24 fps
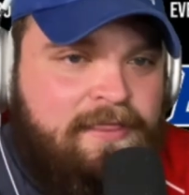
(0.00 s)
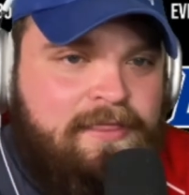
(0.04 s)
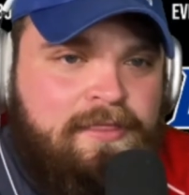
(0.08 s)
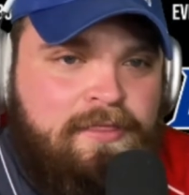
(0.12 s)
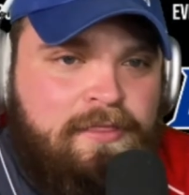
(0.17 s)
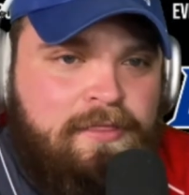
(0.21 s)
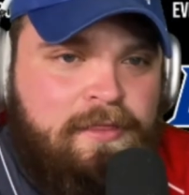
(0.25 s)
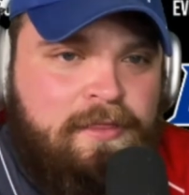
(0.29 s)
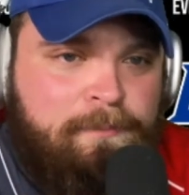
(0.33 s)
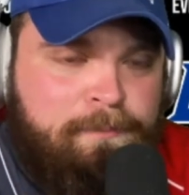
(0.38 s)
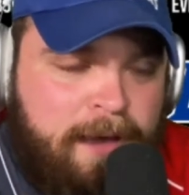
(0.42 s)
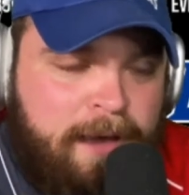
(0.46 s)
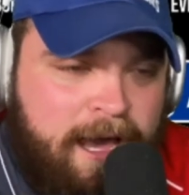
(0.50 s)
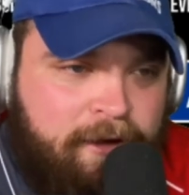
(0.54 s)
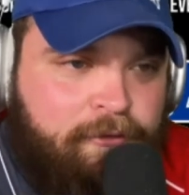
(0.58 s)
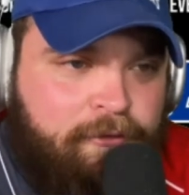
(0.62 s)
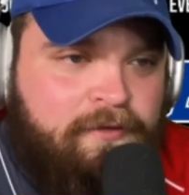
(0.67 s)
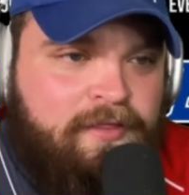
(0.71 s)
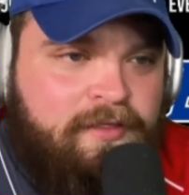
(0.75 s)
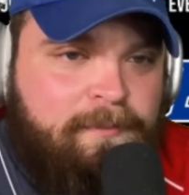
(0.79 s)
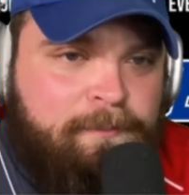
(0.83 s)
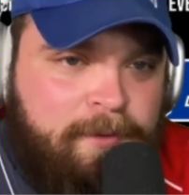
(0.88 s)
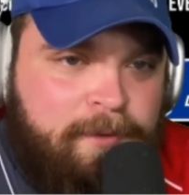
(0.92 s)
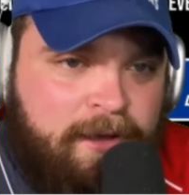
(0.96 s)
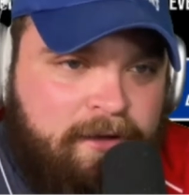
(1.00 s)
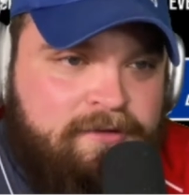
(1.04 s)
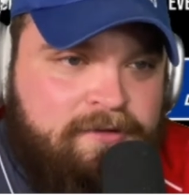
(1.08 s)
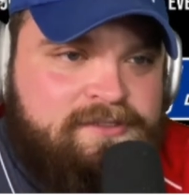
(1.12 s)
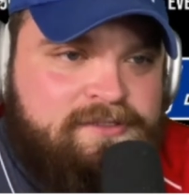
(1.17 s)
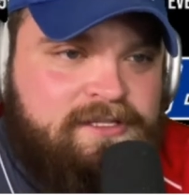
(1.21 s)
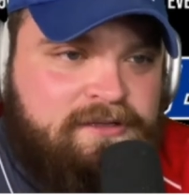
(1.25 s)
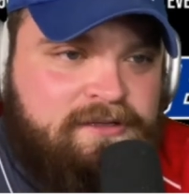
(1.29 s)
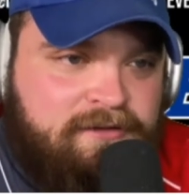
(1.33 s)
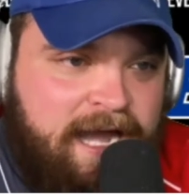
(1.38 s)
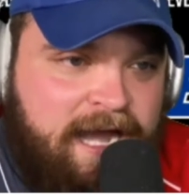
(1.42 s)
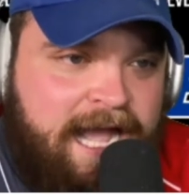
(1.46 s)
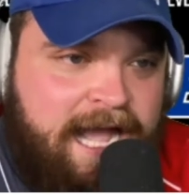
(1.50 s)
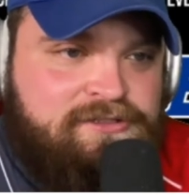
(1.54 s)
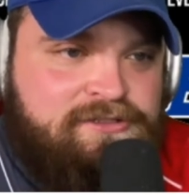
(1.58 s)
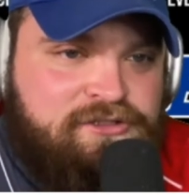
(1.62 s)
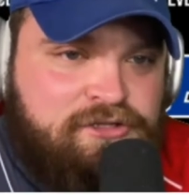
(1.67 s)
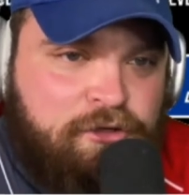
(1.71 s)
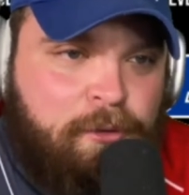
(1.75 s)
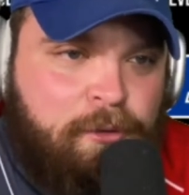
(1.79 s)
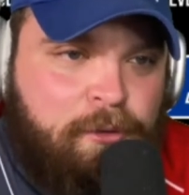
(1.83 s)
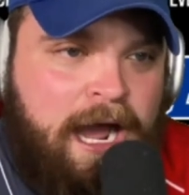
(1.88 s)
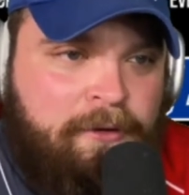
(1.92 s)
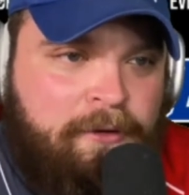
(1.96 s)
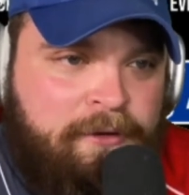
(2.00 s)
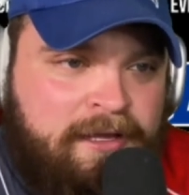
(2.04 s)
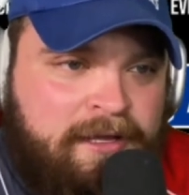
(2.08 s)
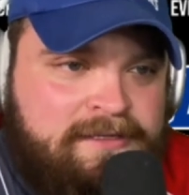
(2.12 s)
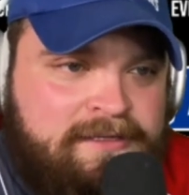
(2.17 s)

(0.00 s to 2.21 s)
the better of the Bills the last two outings.